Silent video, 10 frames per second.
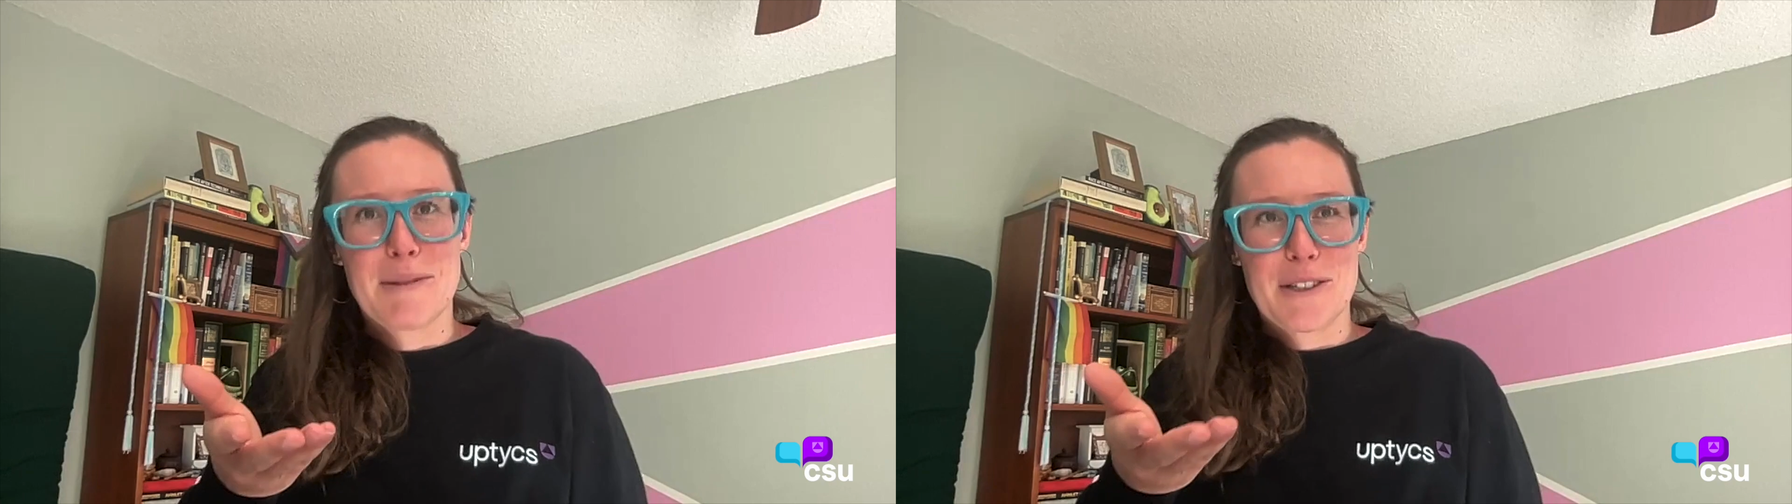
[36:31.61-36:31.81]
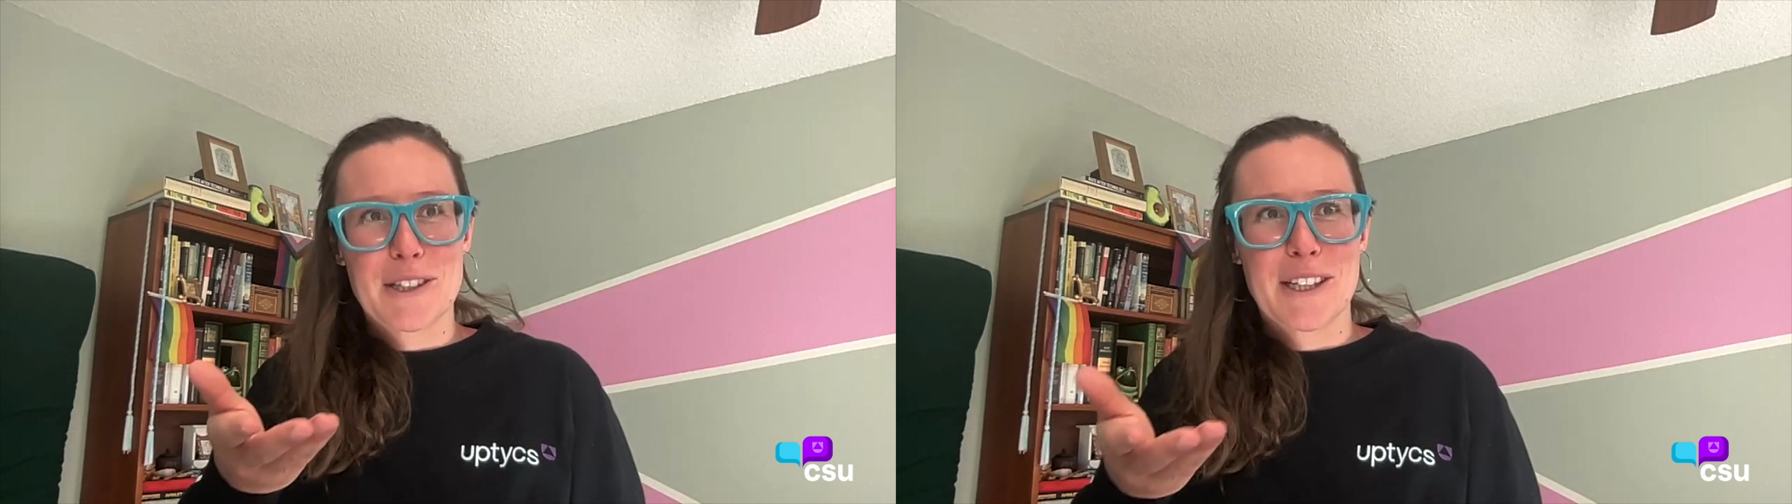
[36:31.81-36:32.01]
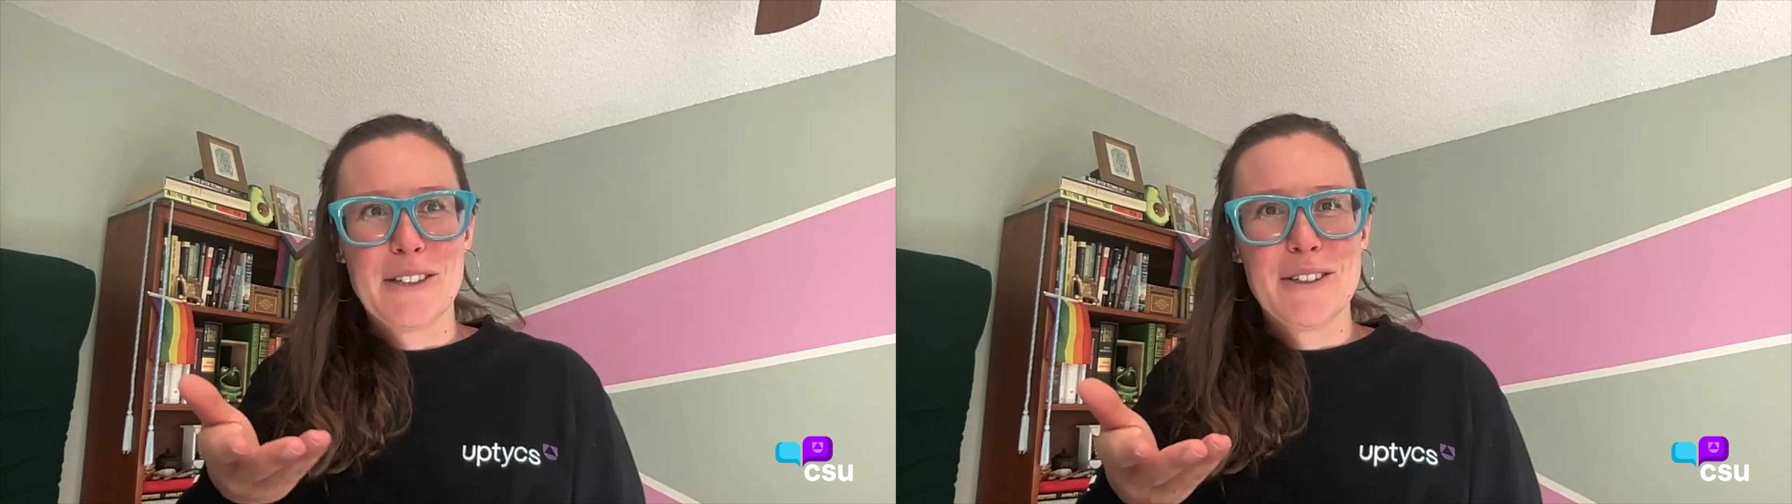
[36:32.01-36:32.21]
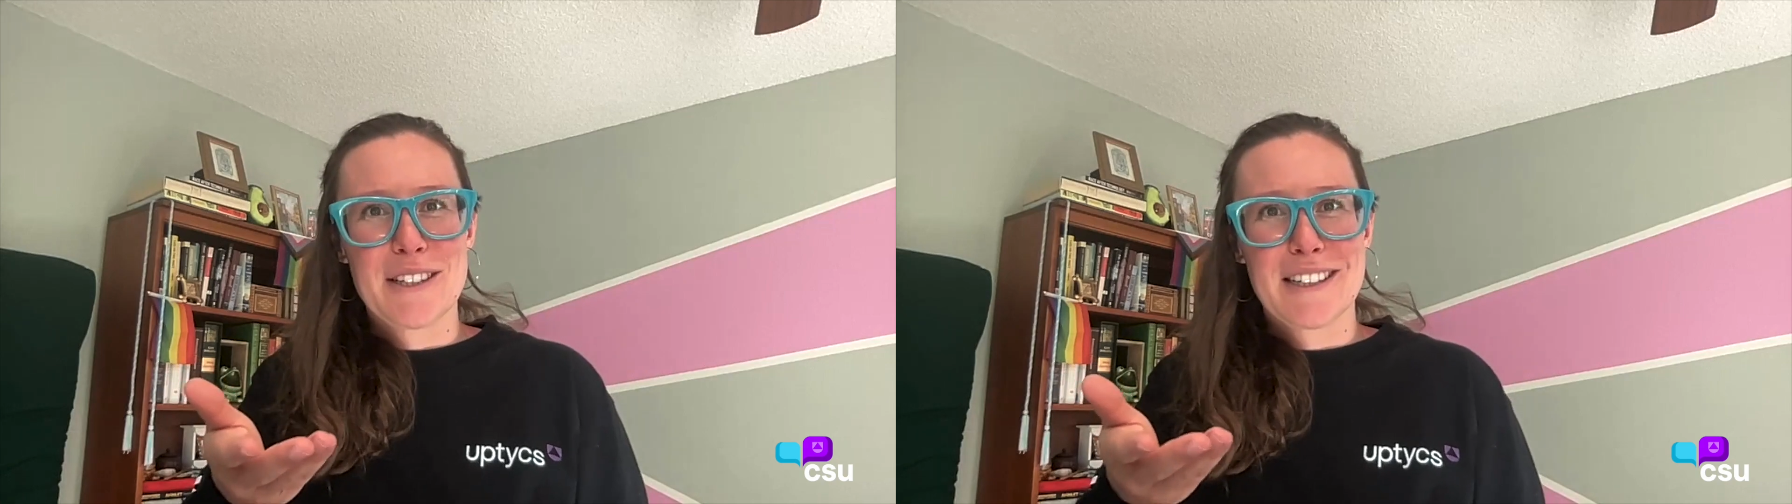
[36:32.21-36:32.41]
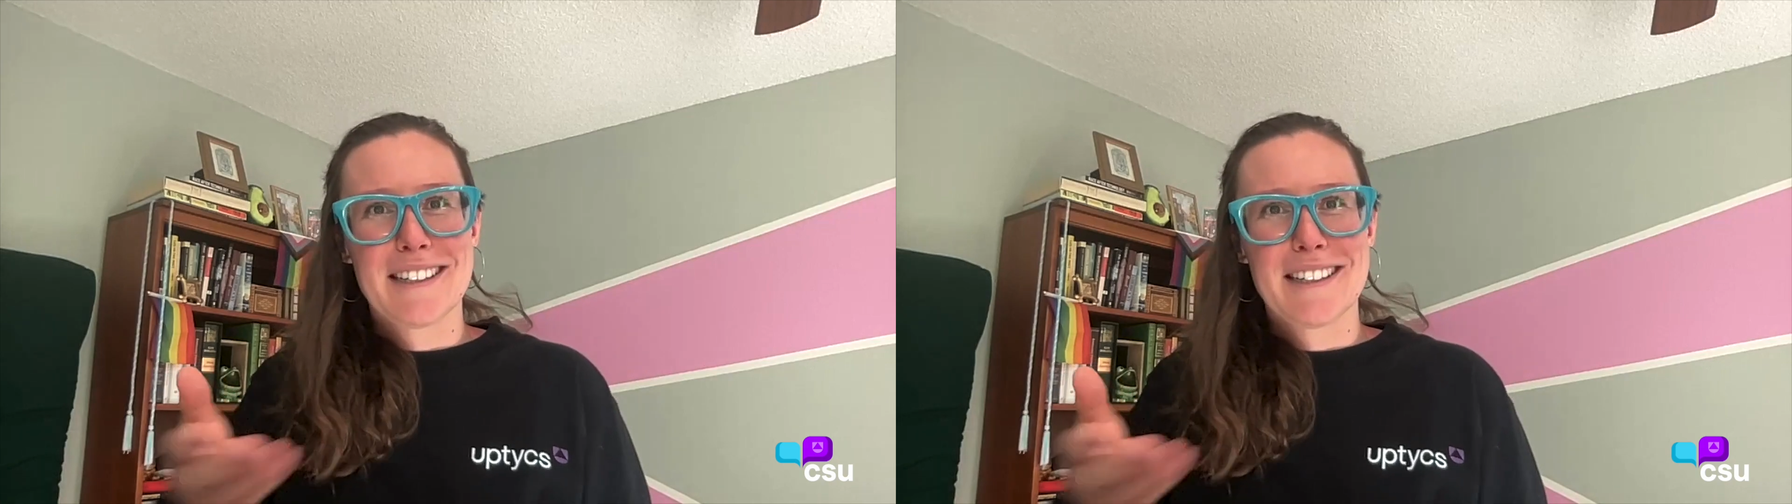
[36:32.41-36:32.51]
skills?